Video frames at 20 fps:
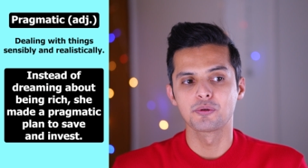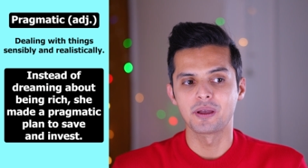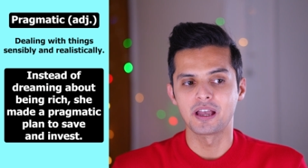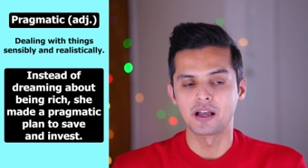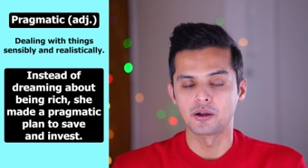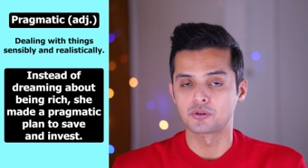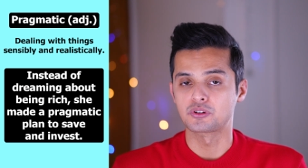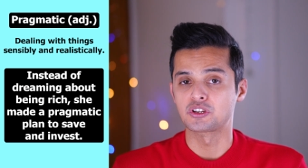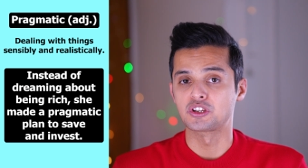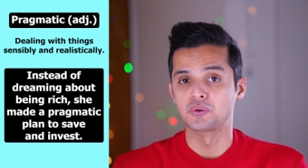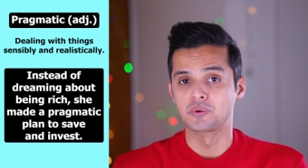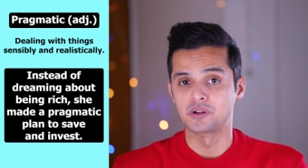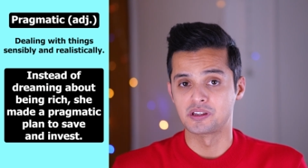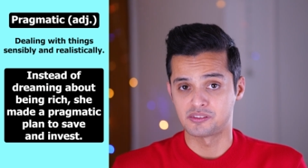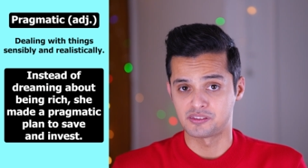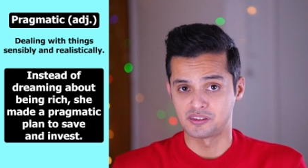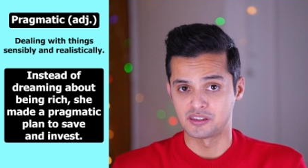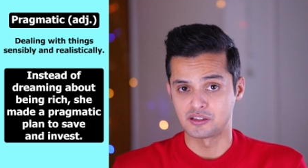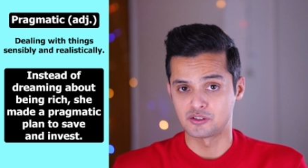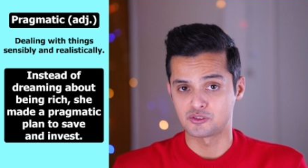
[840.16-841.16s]
about
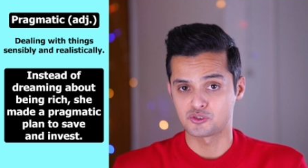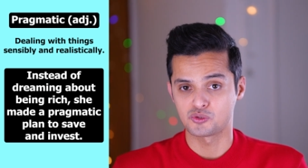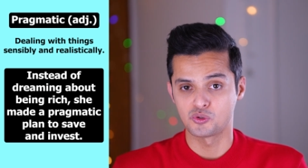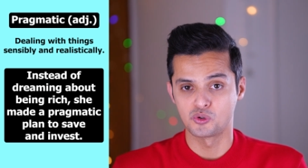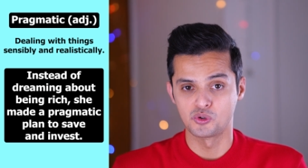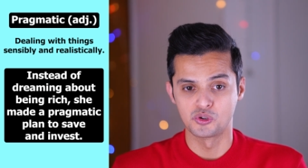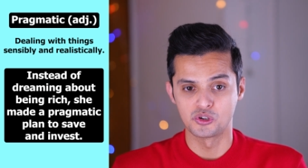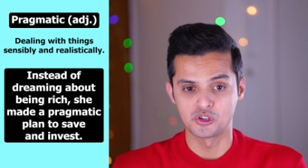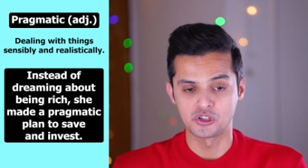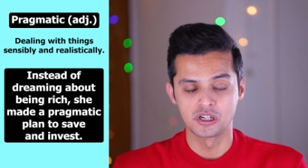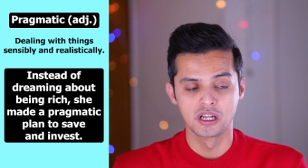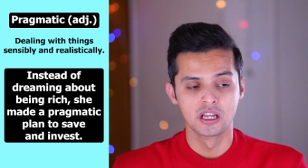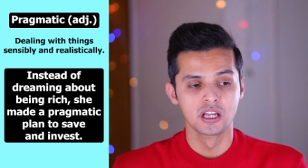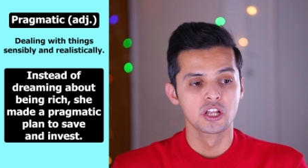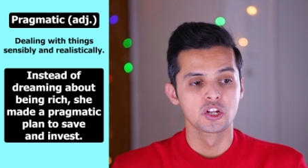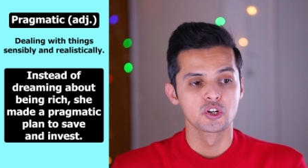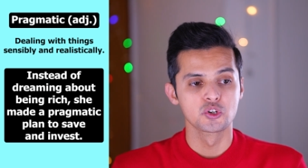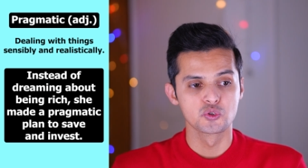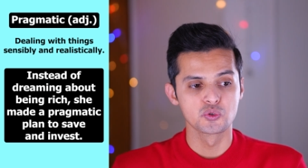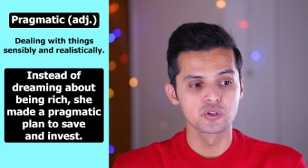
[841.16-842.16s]
doing things or
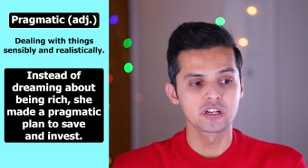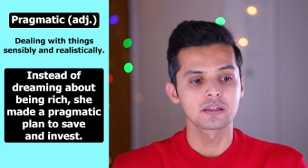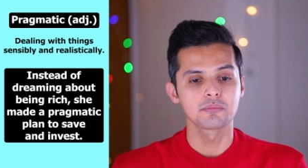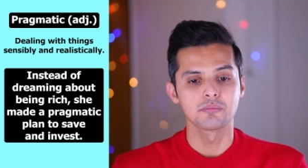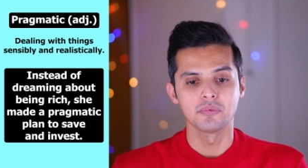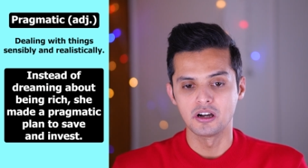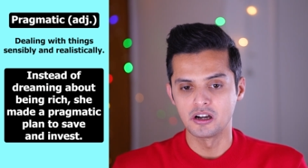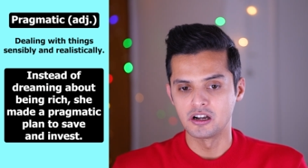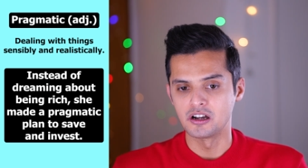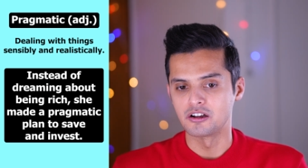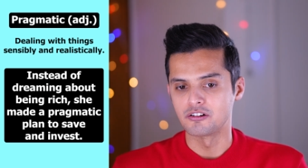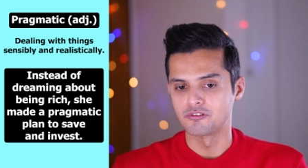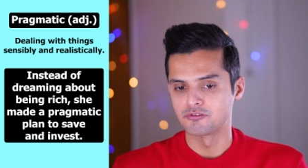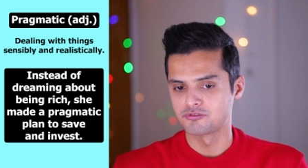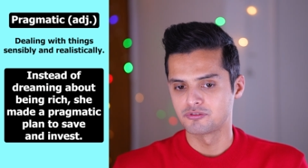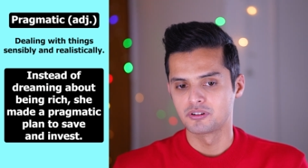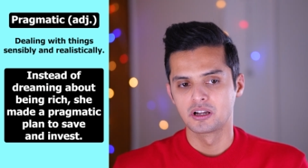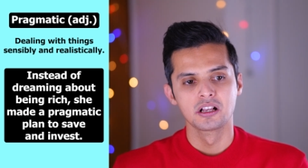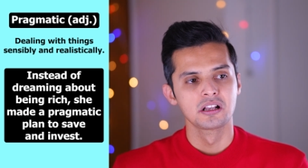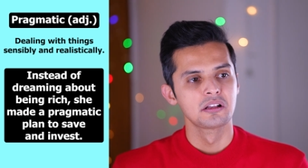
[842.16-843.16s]
dream
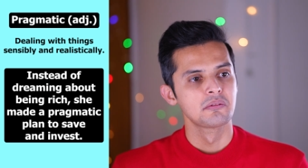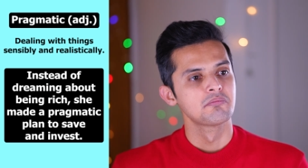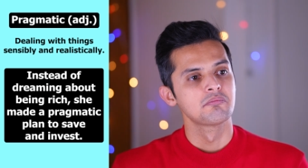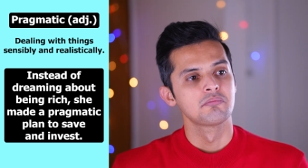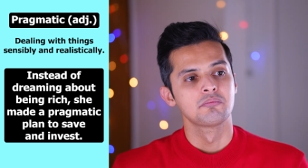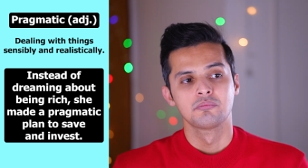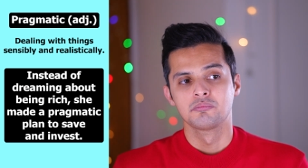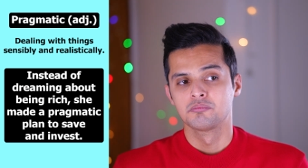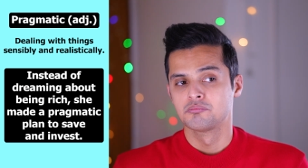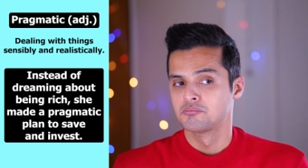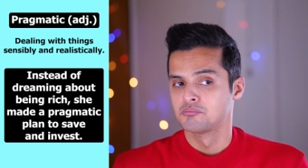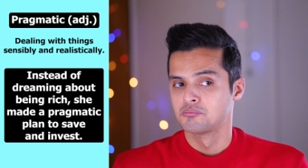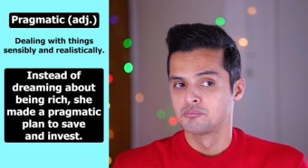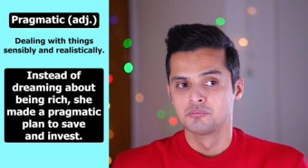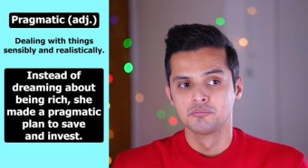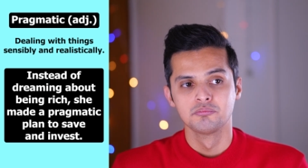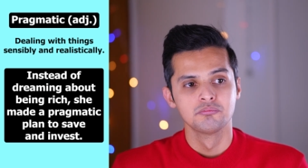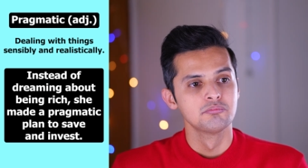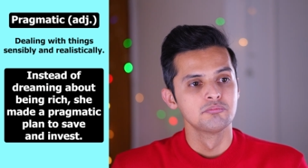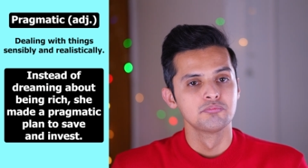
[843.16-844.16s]
of
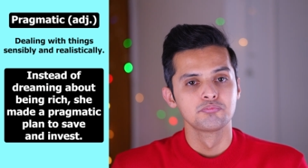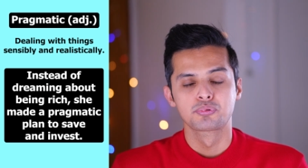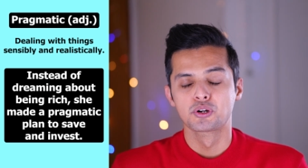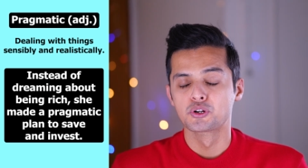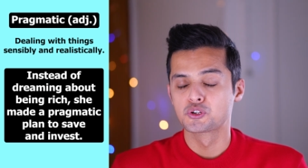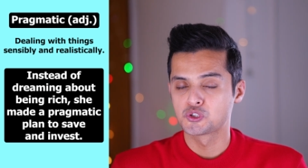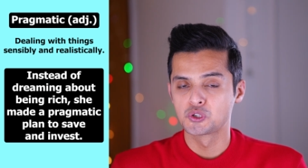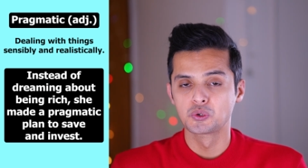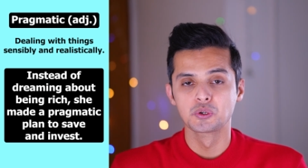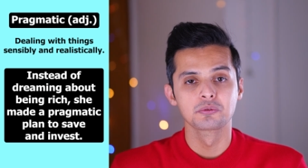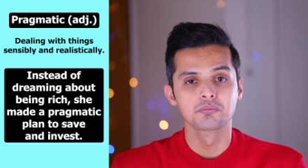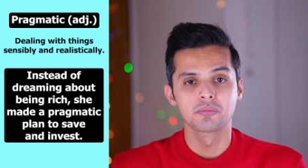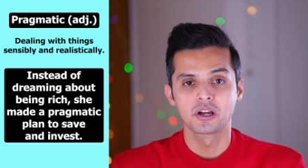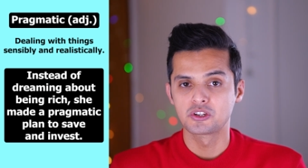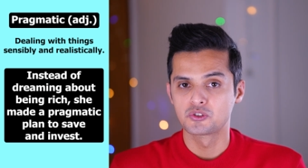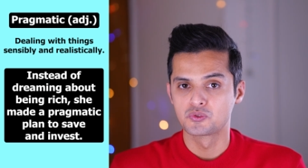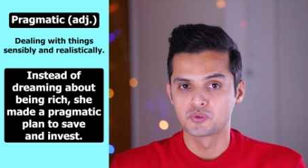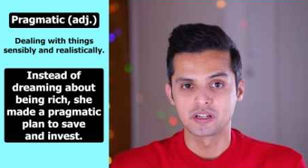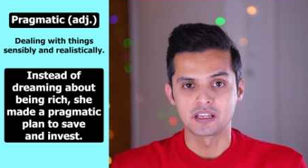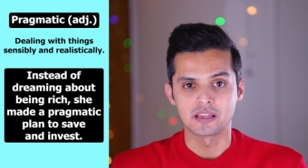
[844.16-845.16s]
pursuing
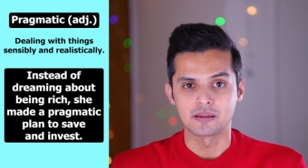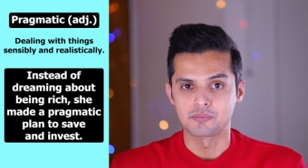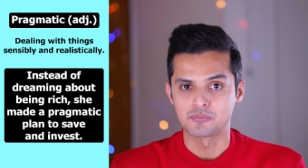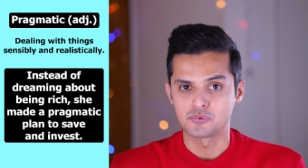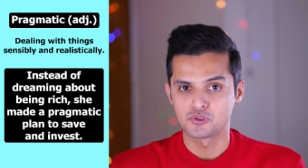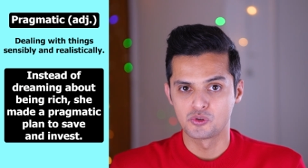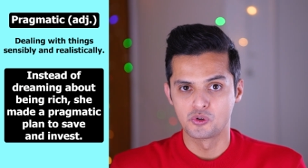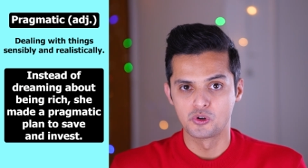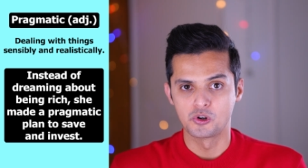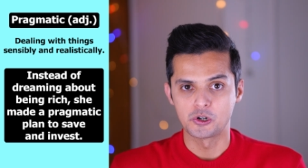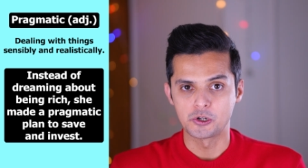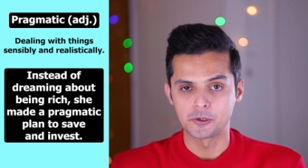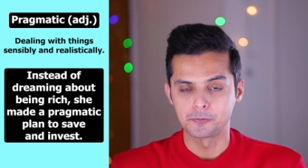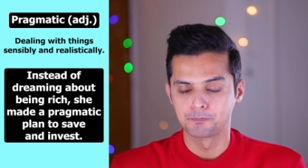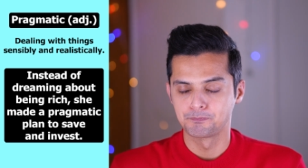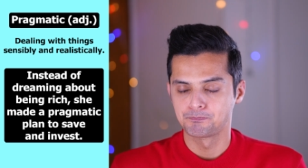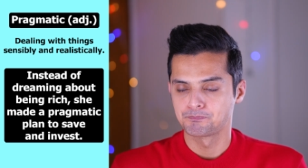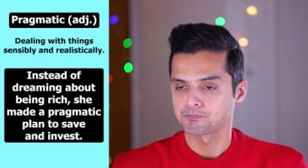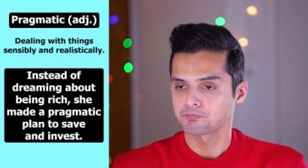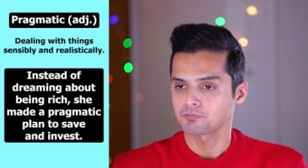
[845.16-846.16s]
my dreams or
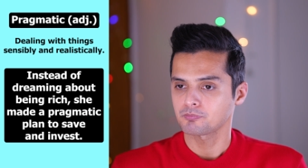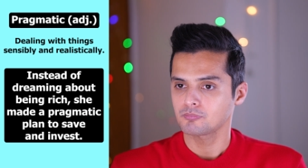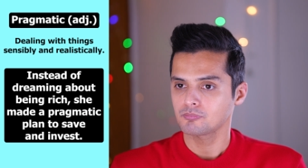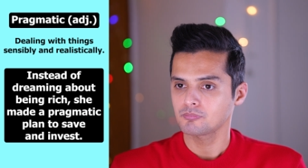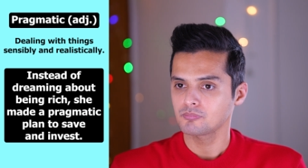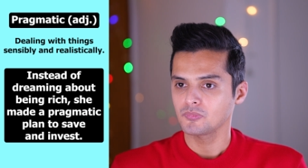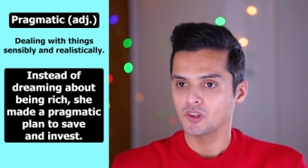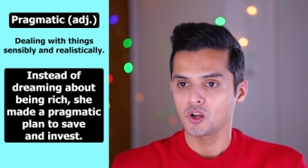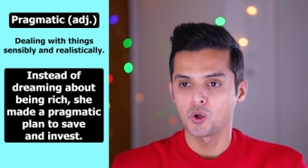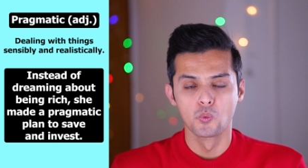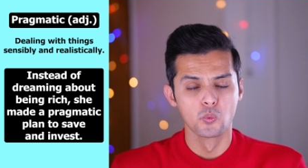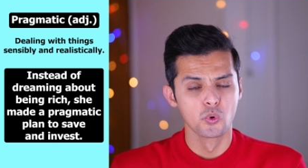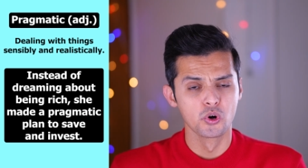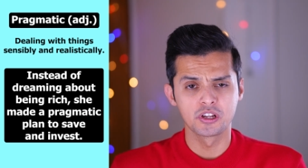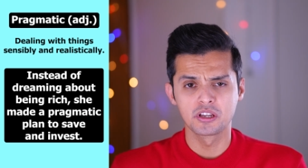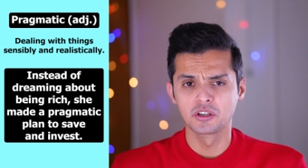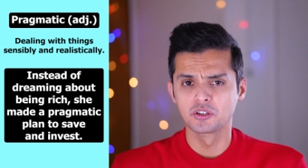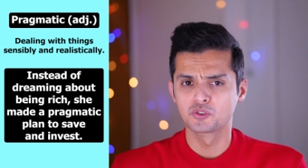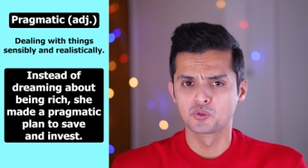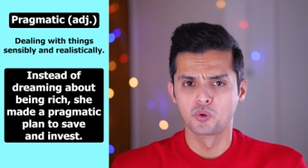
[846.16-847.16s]

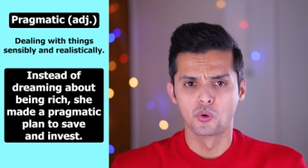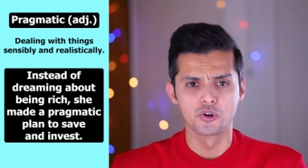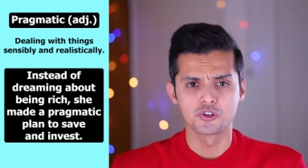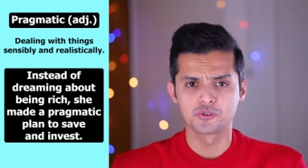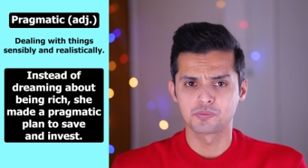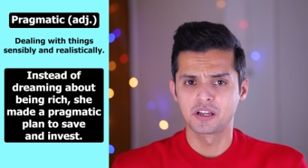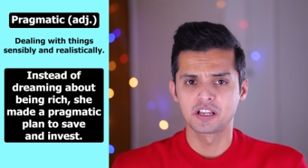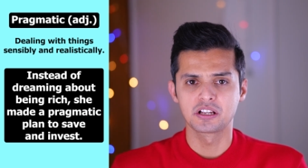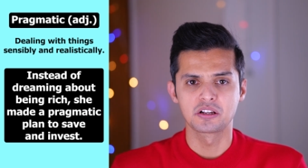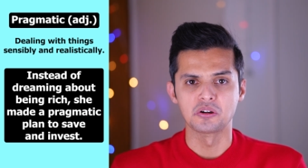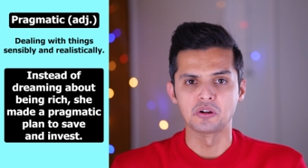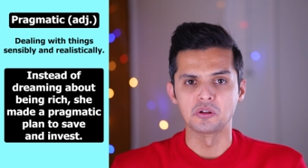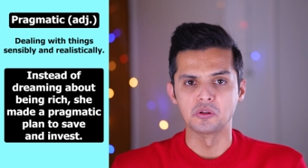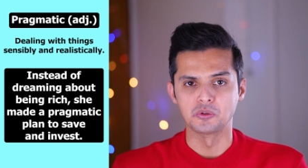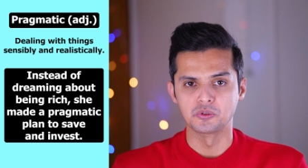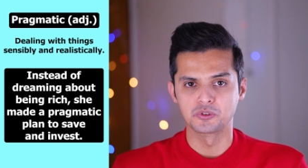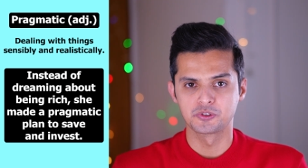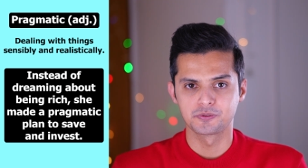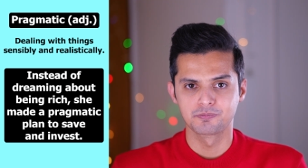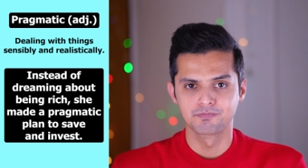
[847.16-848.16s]
working towards my
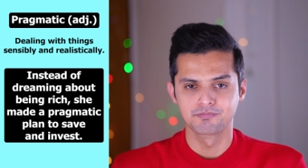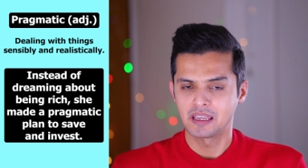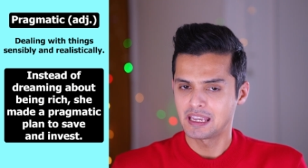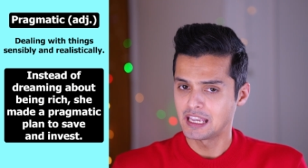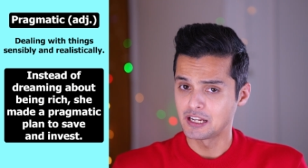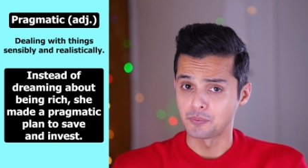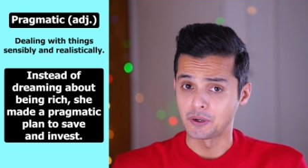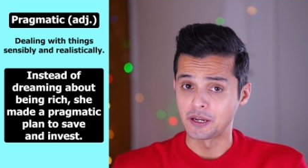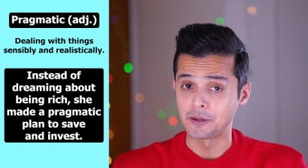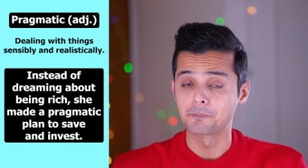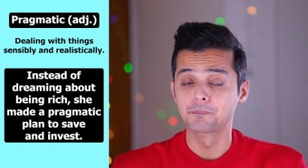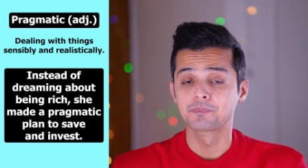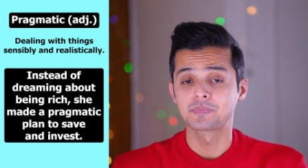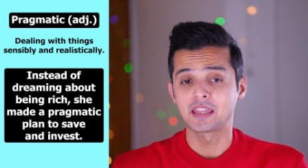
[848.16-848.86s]
goals. Anyway,